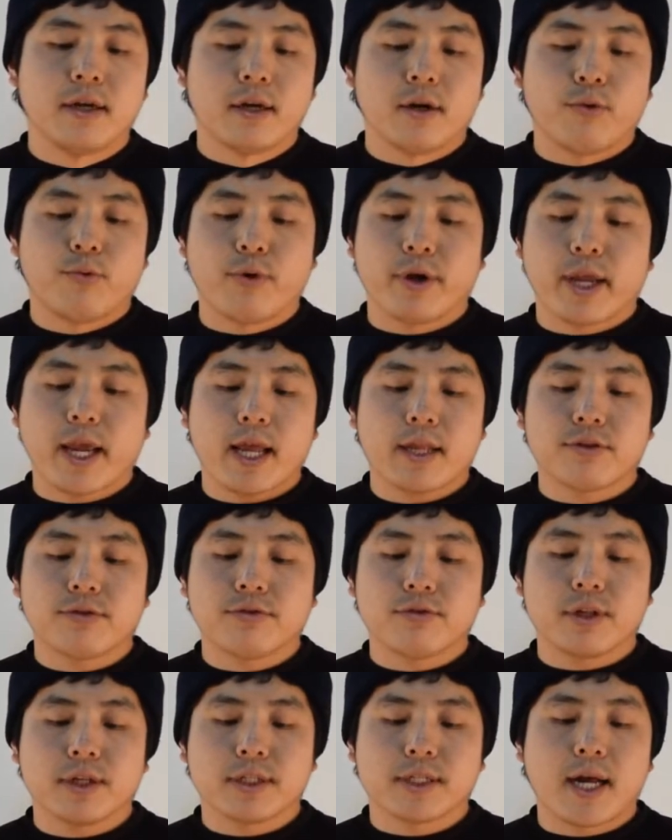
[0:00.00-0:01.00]
we get to
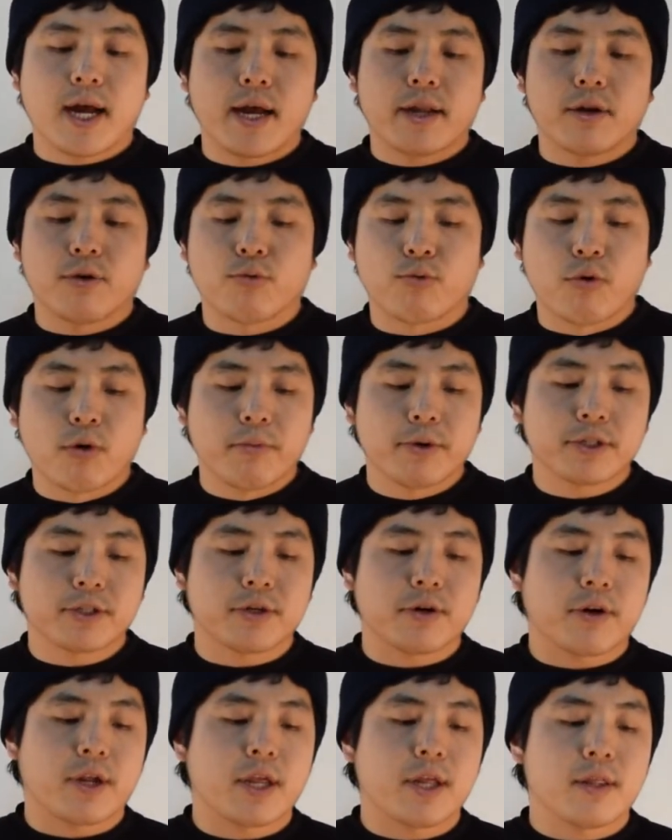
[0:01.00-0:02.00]
design a robust
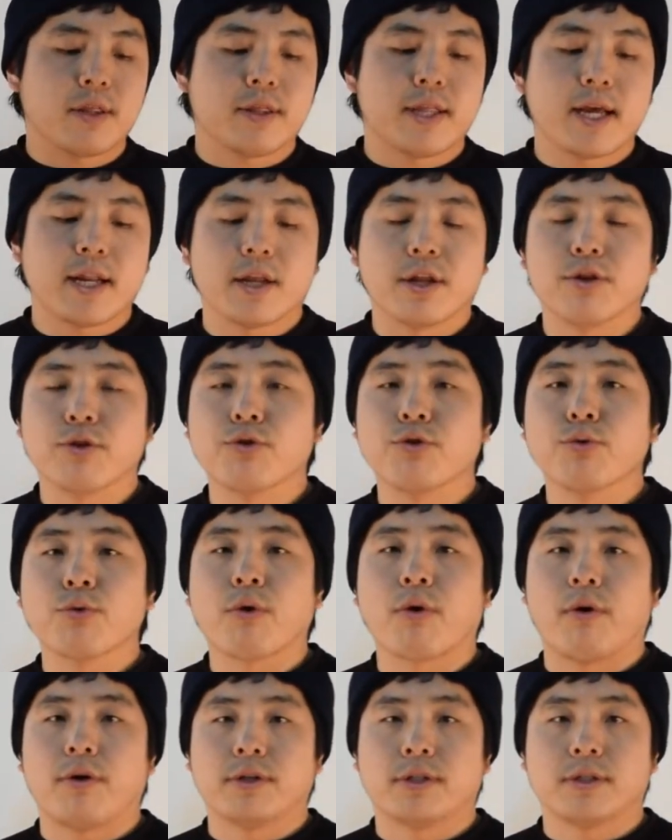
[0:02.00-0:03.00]
circuit that
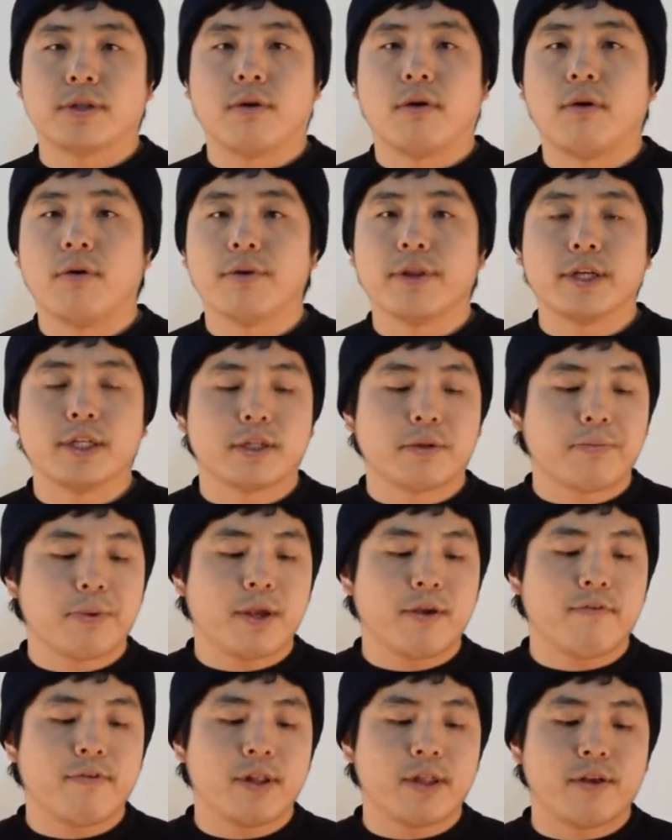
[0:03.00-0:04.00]
endures all these
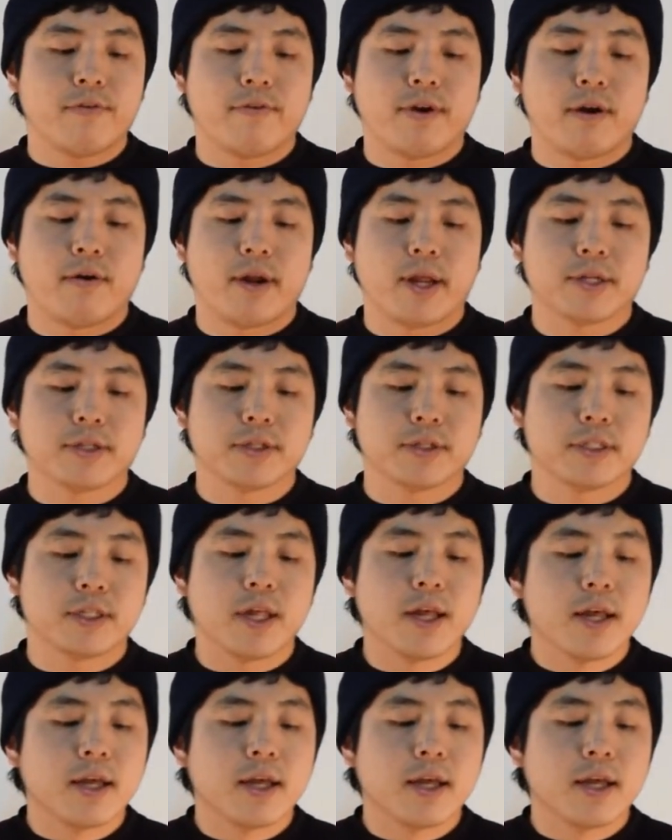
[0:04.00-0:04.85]
PVT variations.